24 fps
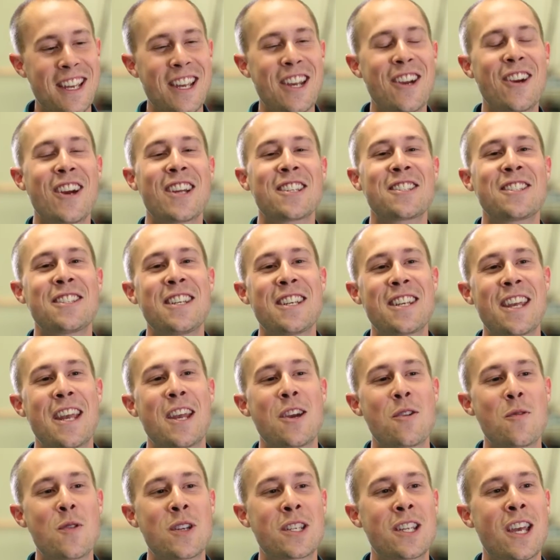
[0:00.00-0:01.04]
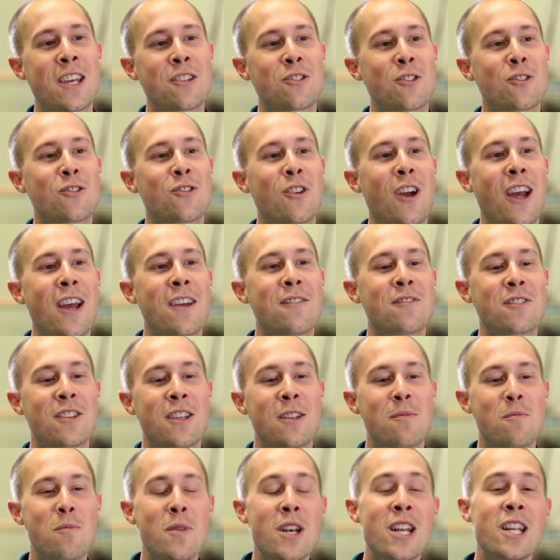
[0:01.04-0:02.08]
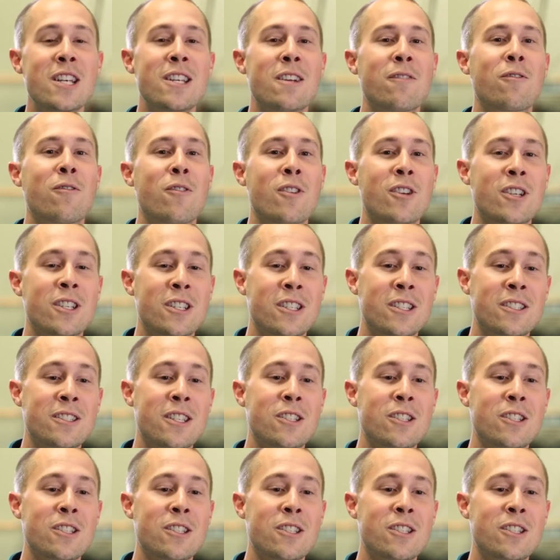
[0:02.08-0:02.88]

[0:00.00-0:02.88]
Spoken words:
Here at Seagate, we test our drives in many different